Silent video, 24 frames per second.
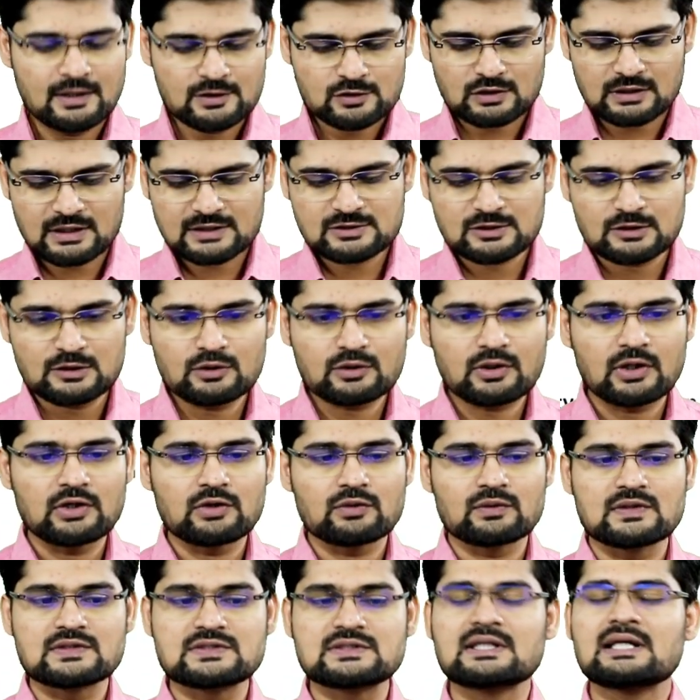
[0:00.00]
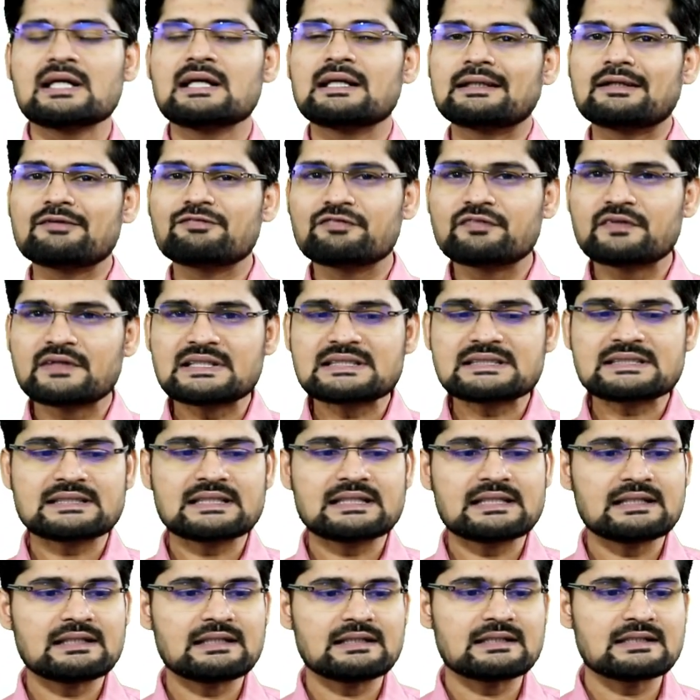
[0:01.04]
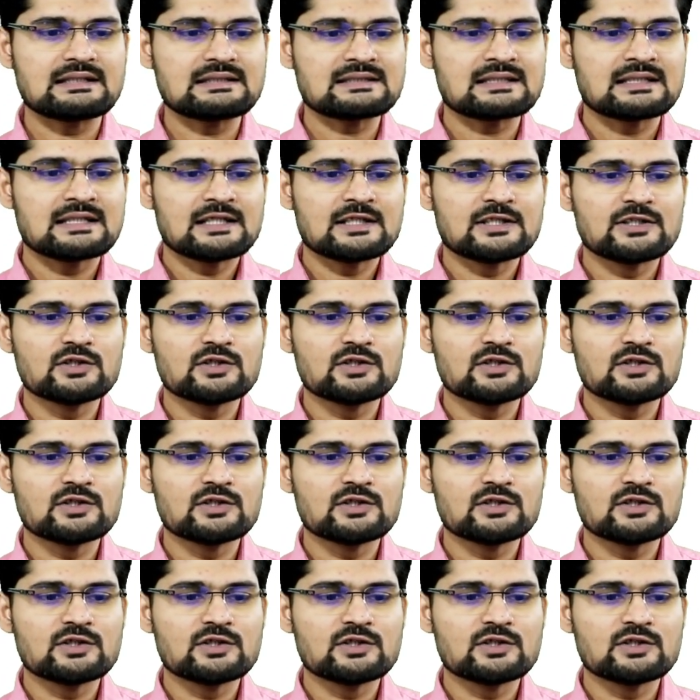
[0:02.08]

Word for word: So let's look into this. The first theory is